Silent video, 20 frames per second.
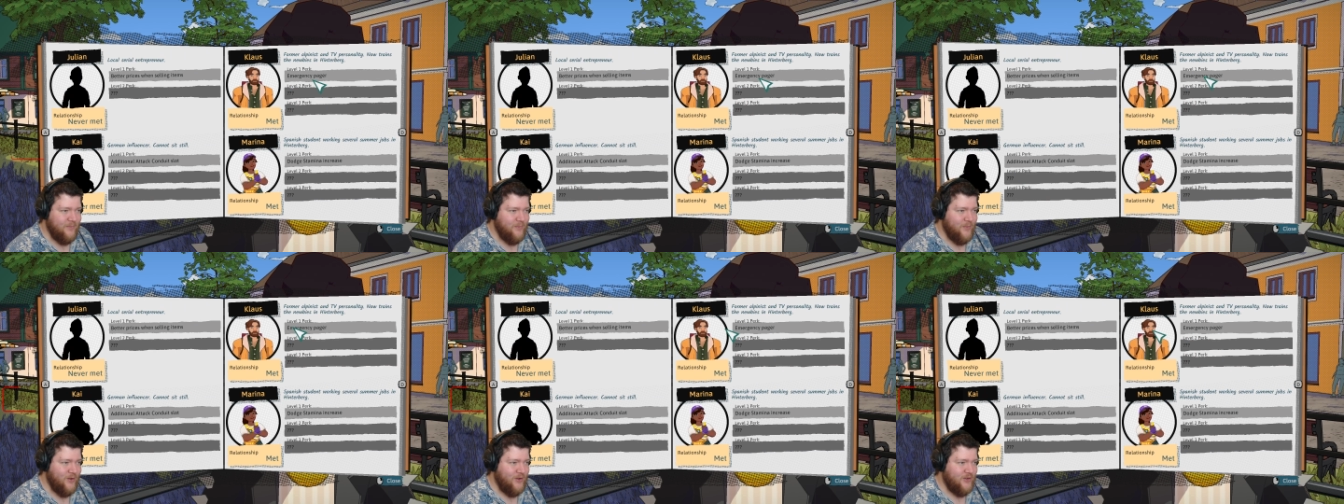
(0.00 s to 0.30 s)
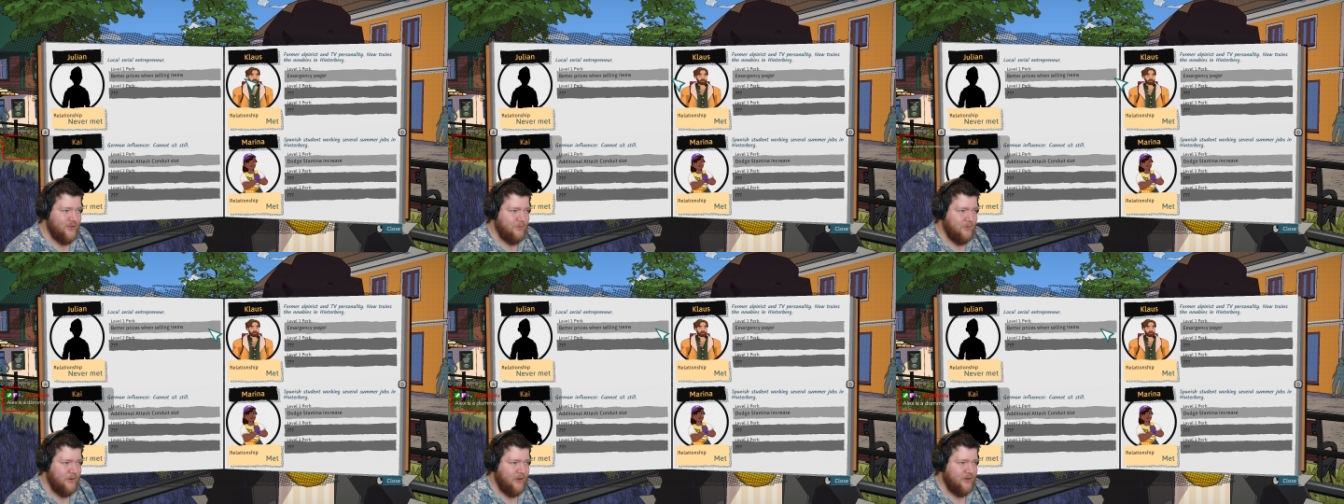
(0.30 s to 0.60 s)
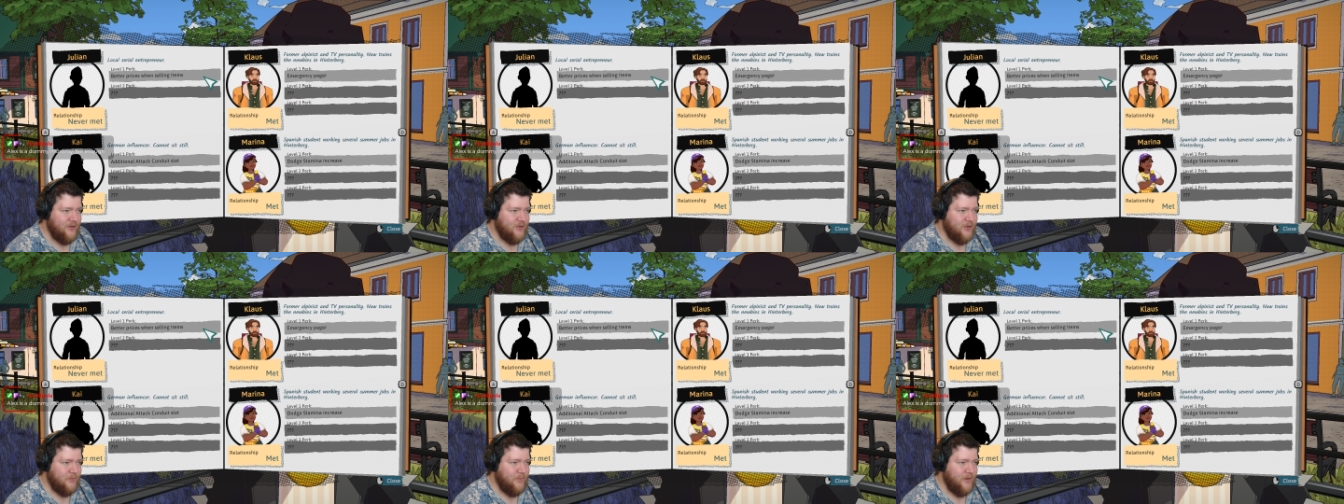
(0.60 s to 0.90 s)
Murders
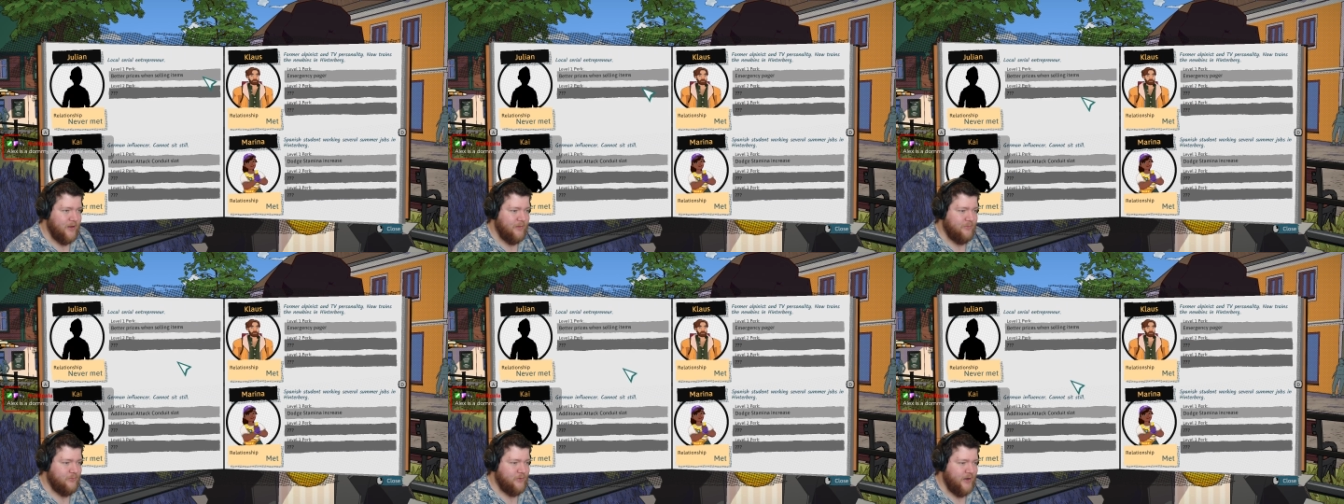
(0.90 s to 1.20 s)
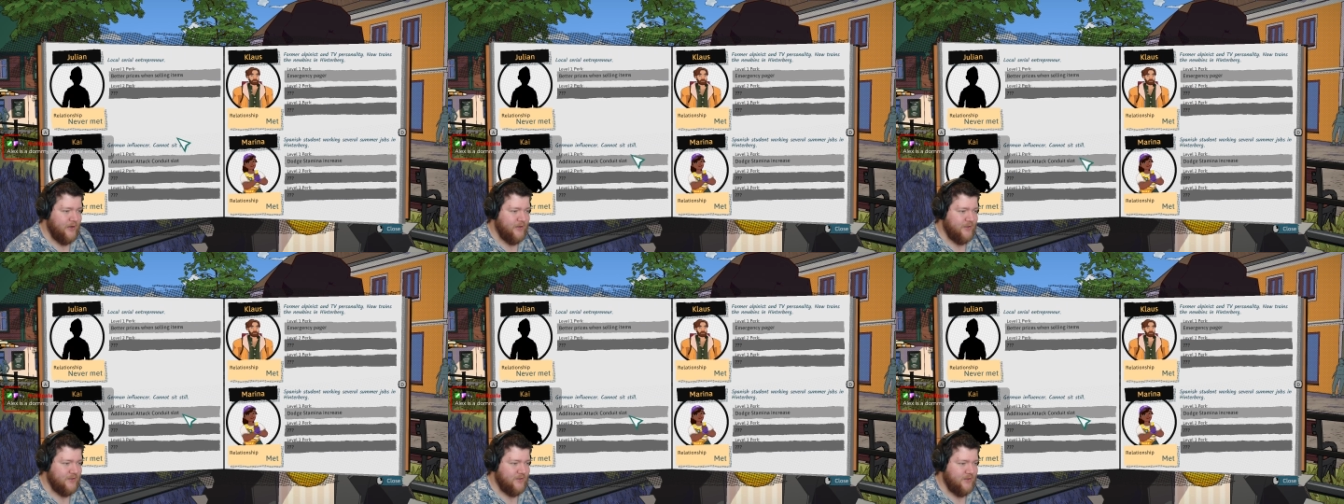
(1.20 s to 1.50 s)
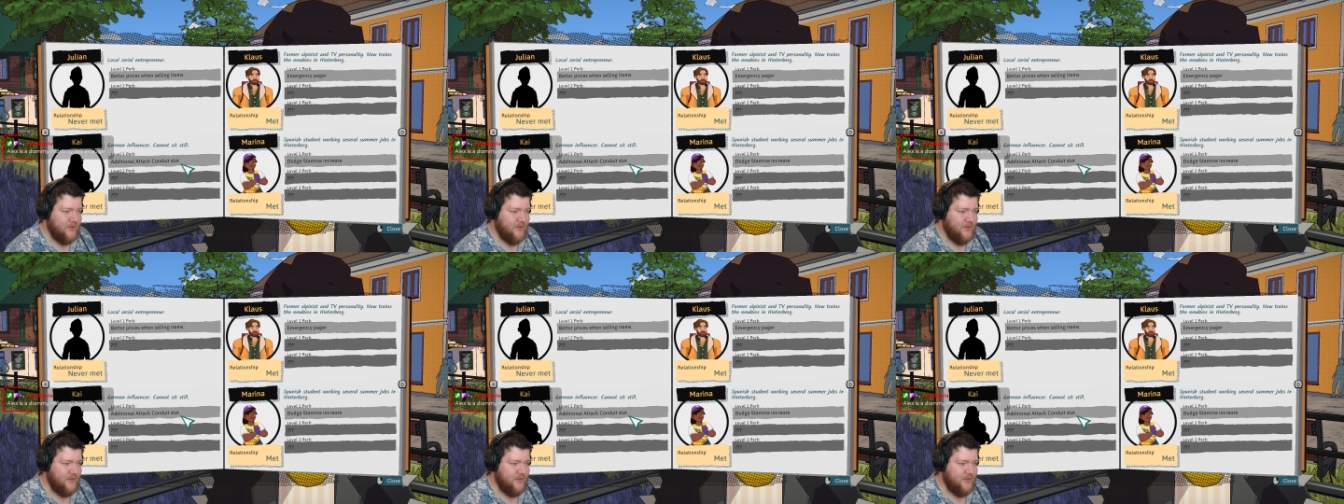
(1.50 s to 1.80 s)
page at better
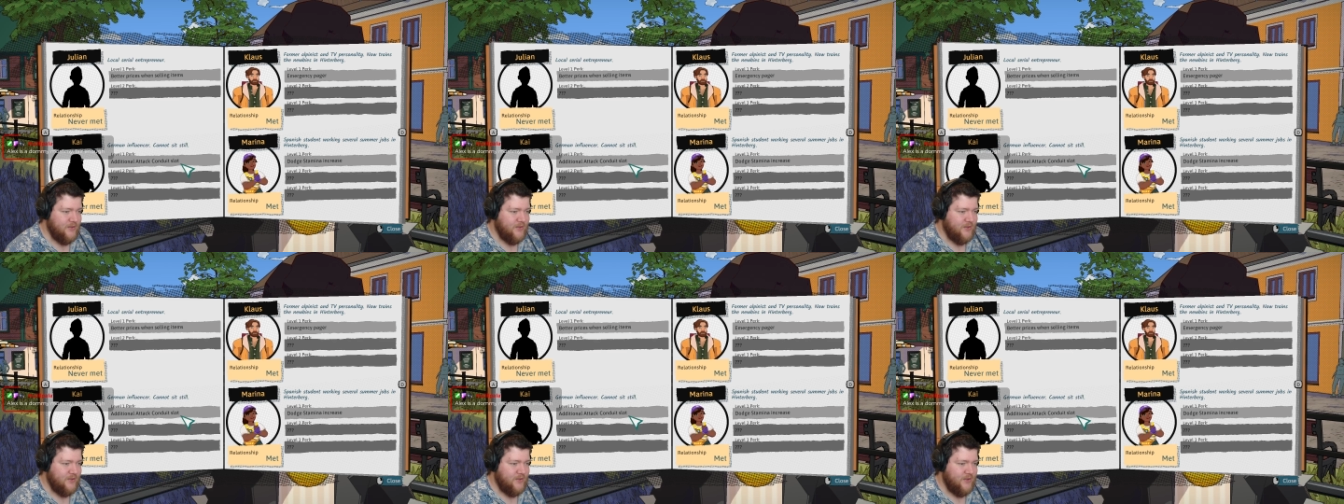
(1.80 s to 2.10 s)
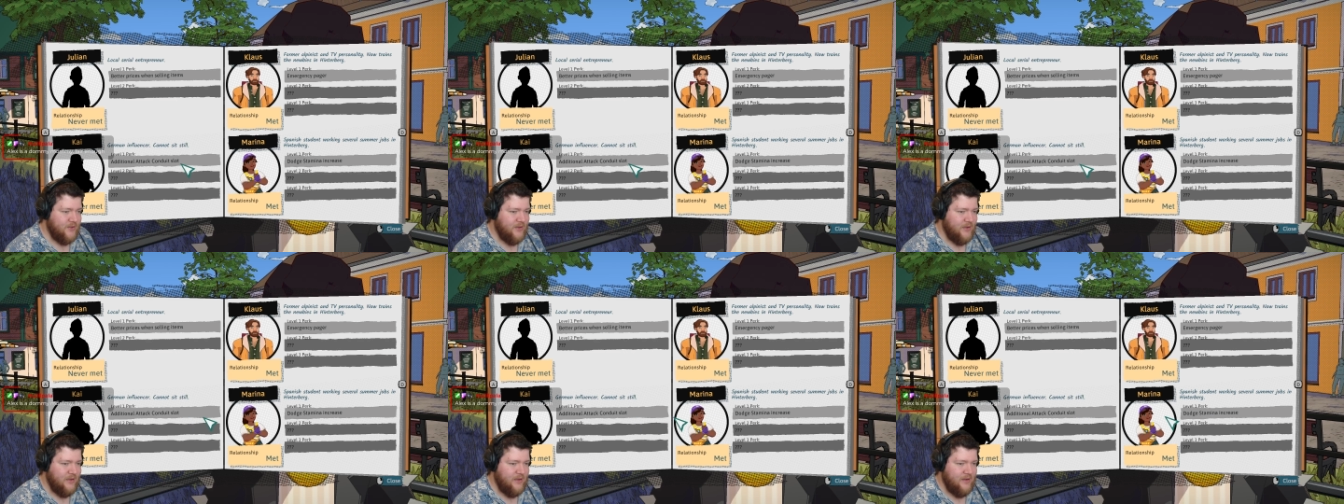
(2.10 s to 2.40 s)
prices.